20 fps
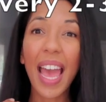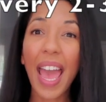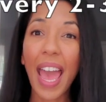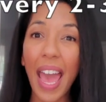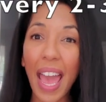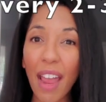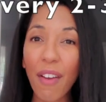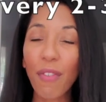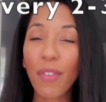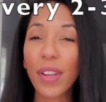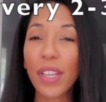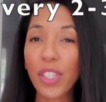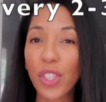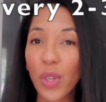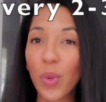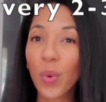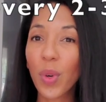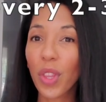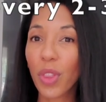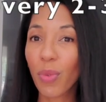every 2
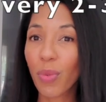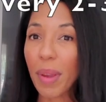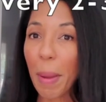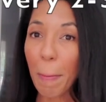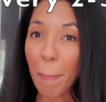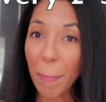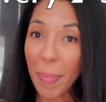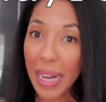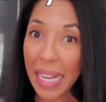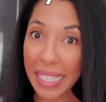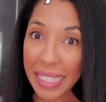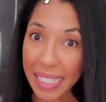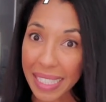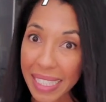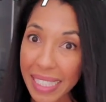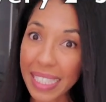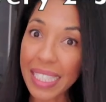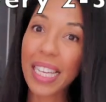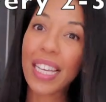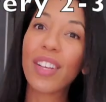or 3
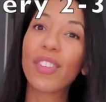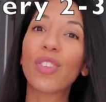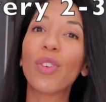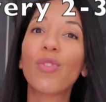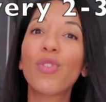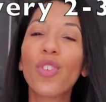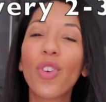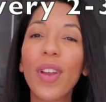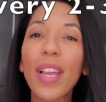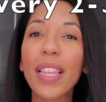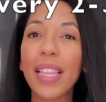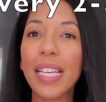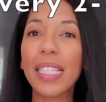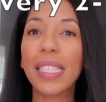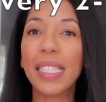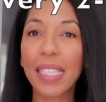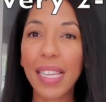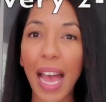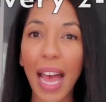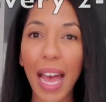months. So during
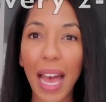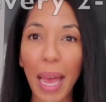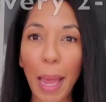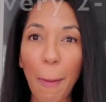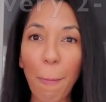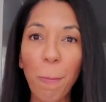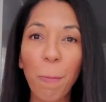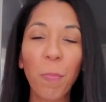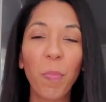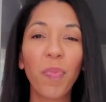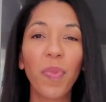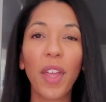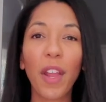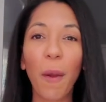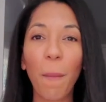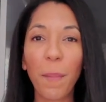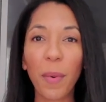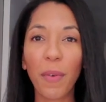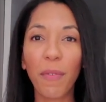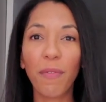this time,
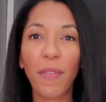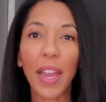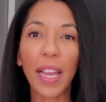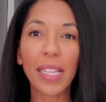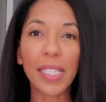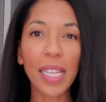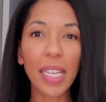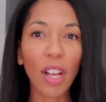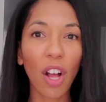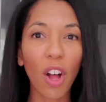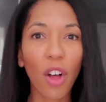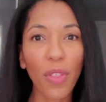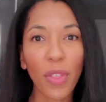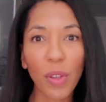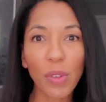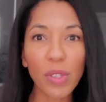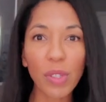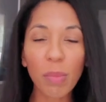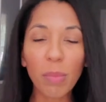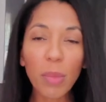they're perfecting all
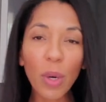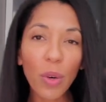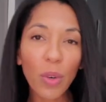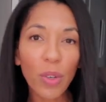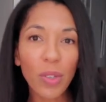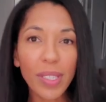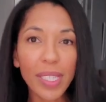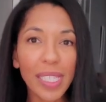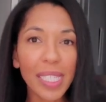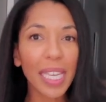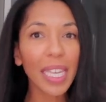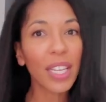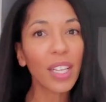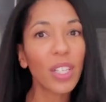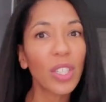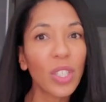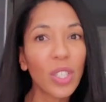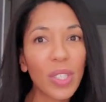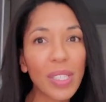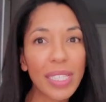those motor
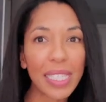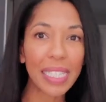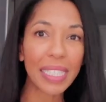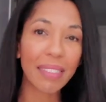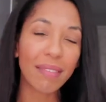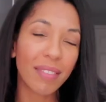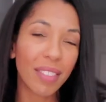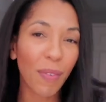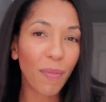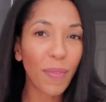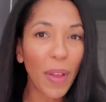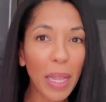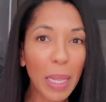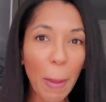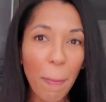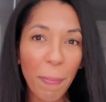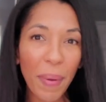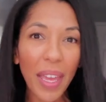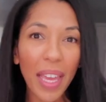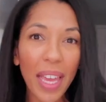skills and
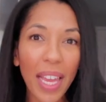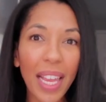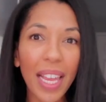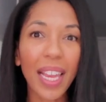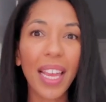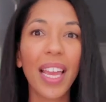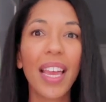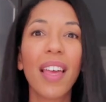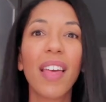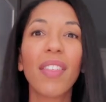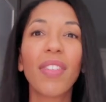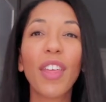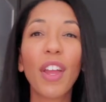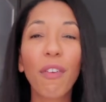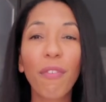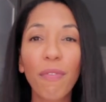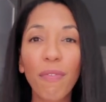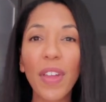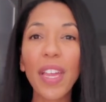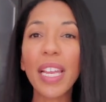developing. Their
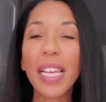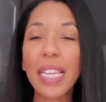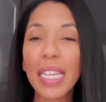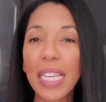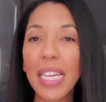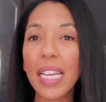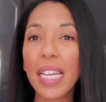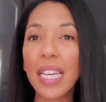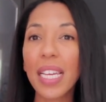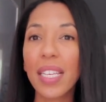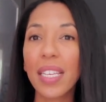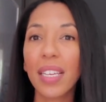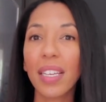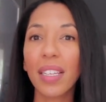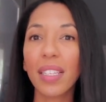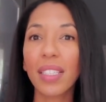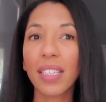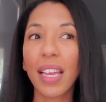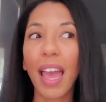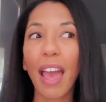feet need
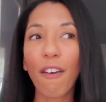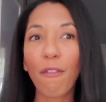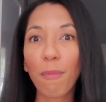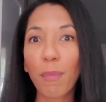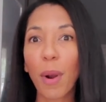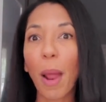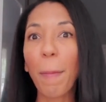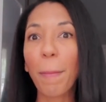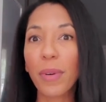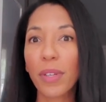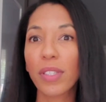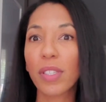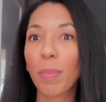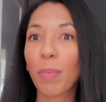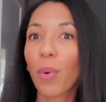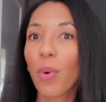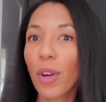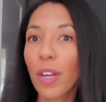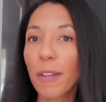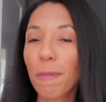to have proper
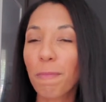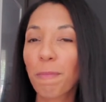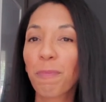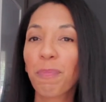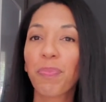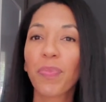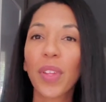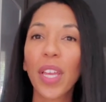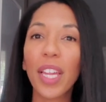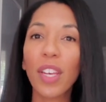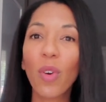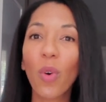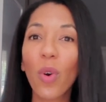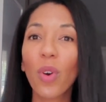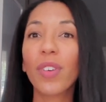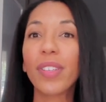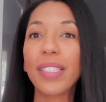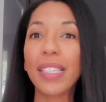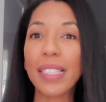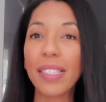support in
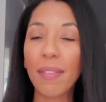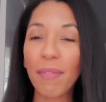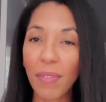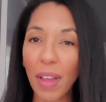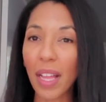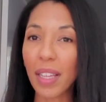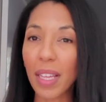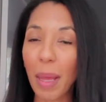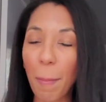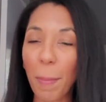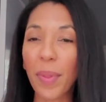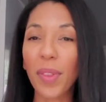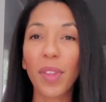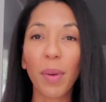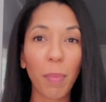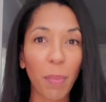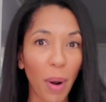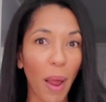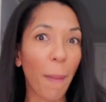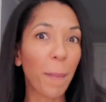order to develop the
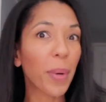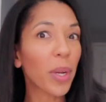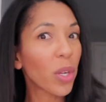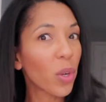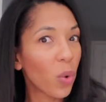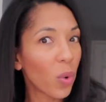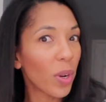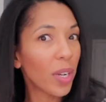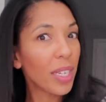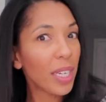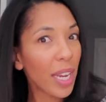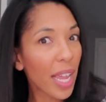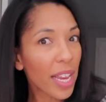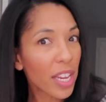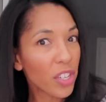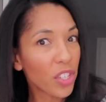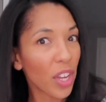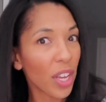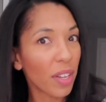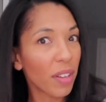proper
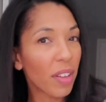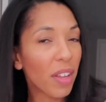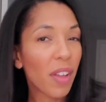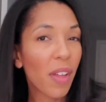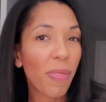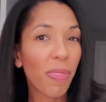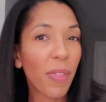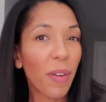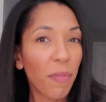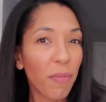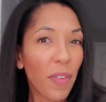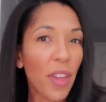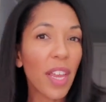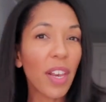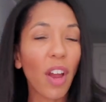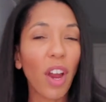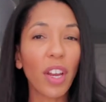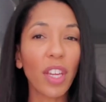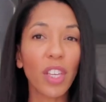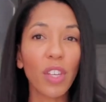coordination. The feet
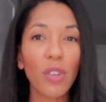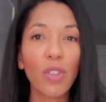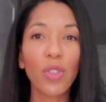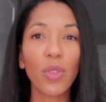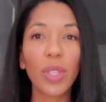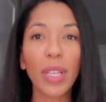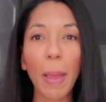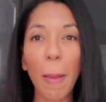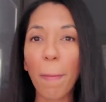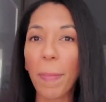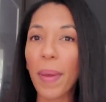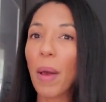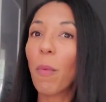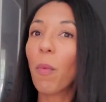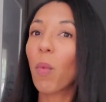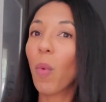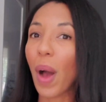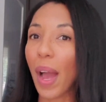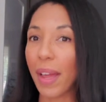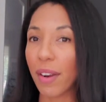are usually a bit
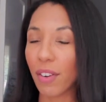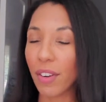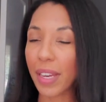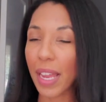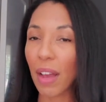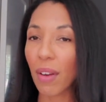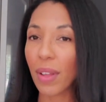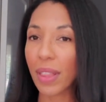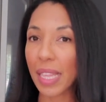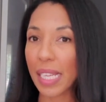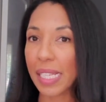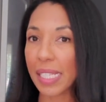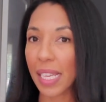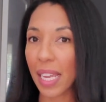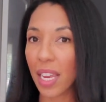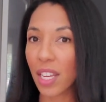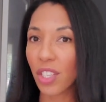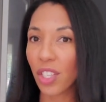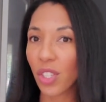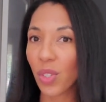wider now at this
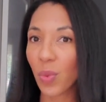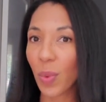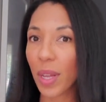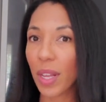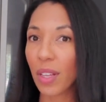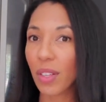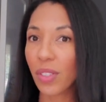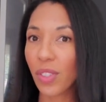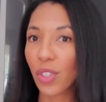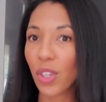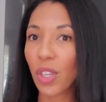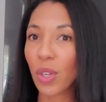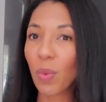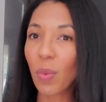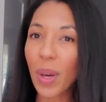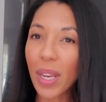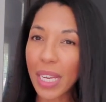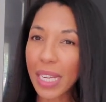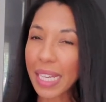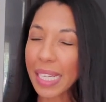age as well, so you
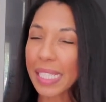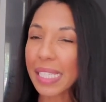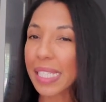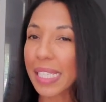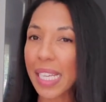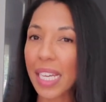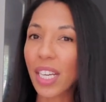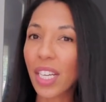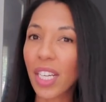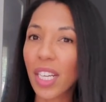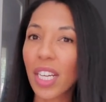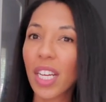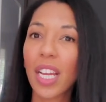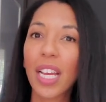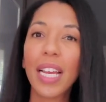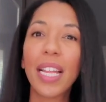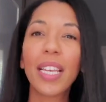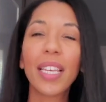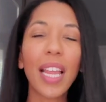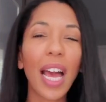want to consider
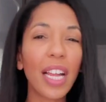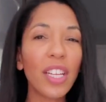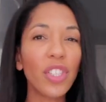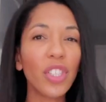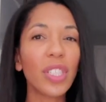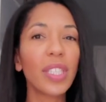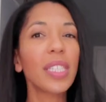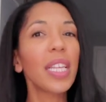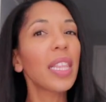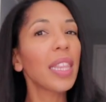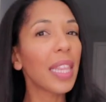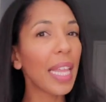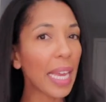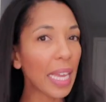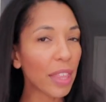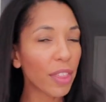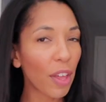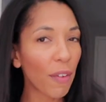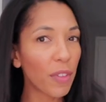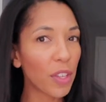not just the
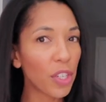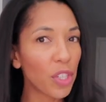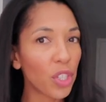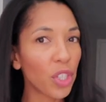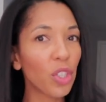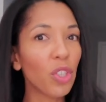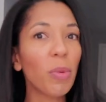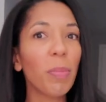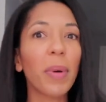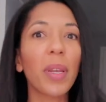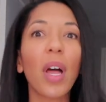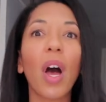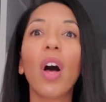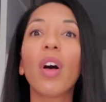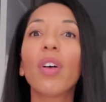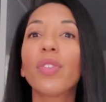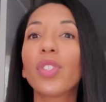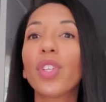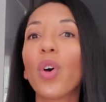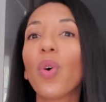length of the shoe, but
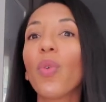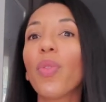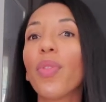also